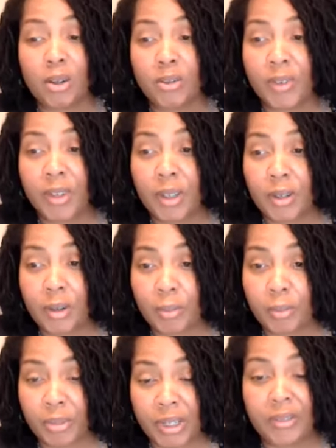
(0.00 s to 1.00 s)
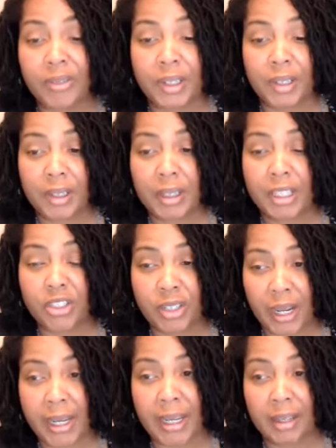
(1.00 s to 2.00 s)
COVID previously,
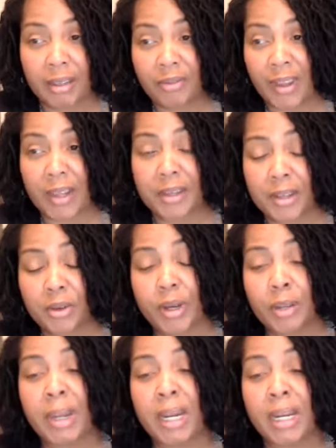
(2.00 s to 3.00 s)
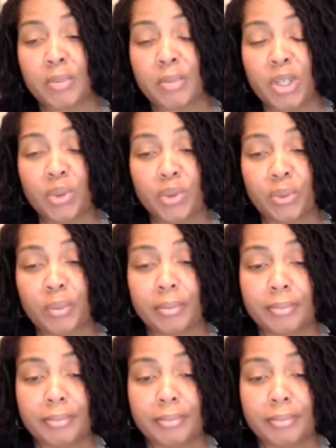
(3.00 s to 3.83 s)
should I get the vaccine or am I immune?